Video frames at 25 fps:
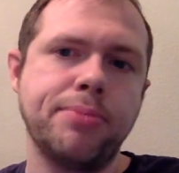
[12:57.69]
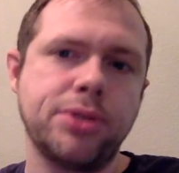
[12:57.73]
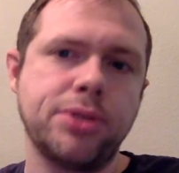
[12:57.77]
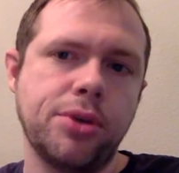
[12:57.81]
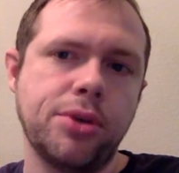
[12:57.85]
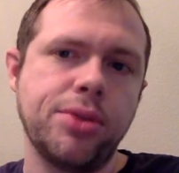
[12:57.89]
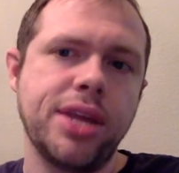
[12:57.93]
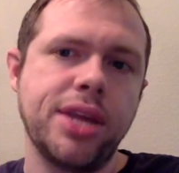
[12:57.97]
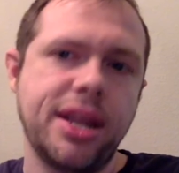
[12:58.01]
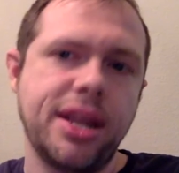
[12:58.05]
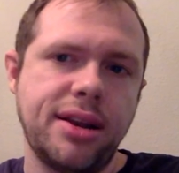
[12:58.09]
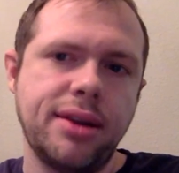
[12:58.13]
so
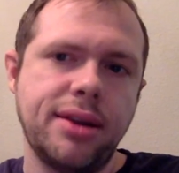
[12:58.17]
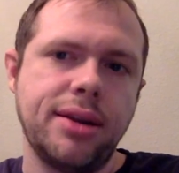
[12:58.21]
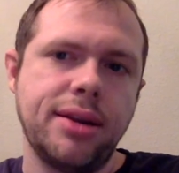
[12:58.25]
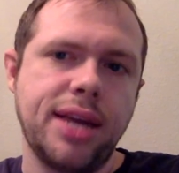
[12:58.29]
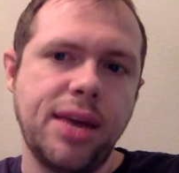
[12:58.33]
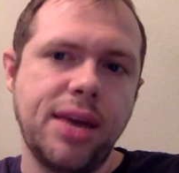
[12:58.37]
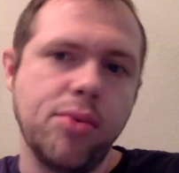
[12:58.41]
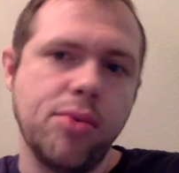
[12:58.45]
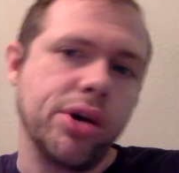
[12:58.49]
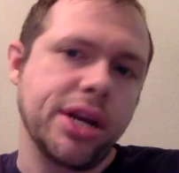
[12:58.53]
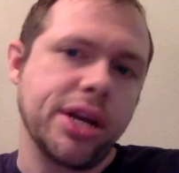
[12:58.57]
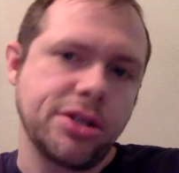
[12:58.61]
then
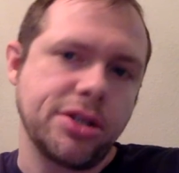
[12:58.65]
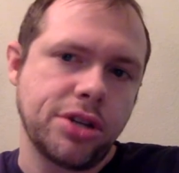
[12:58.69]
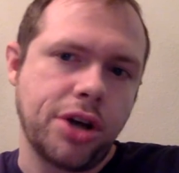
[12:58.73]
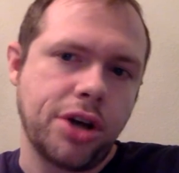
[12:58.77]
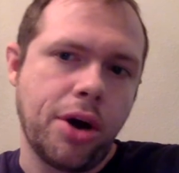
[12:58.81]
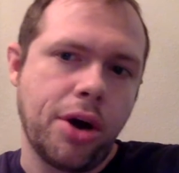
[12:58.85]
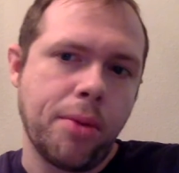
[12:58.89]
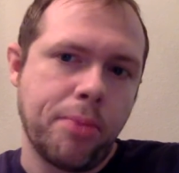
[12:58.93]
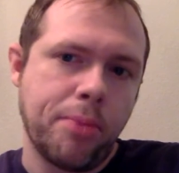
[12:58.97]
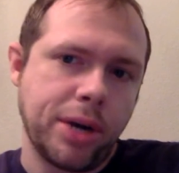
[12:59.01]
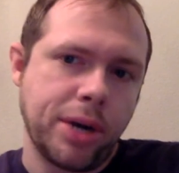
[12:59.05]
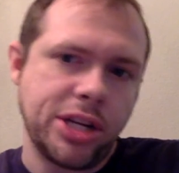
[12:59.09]
he will get to
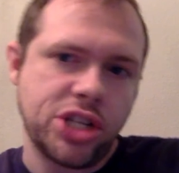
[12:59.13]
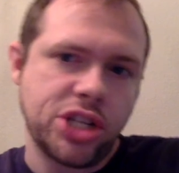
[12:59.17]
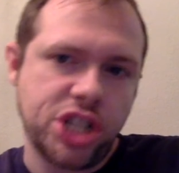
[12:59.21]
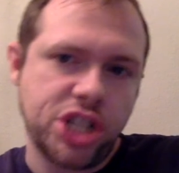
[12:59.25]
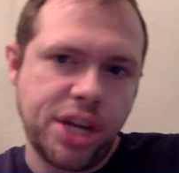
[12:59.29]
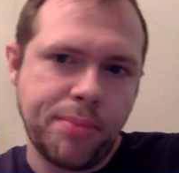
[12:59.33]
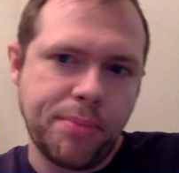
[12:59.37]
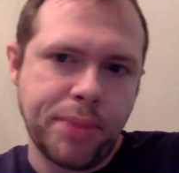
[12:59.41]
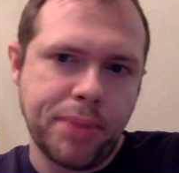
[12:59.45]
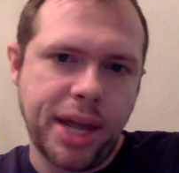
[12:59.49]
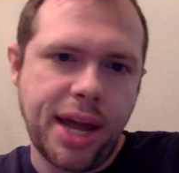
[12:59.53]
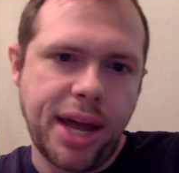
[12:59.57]
go pretty
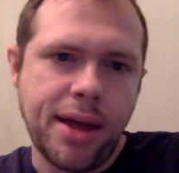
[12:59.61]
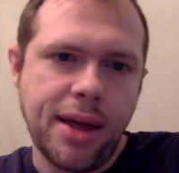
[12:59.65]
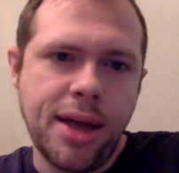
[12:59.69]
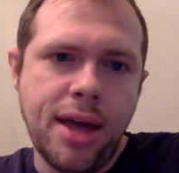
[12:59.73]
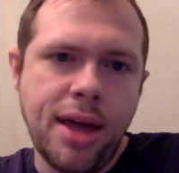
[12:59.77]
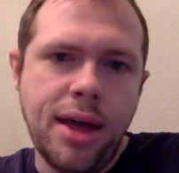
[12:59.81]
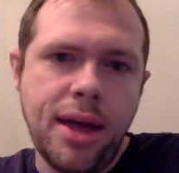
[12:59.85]
cheaply.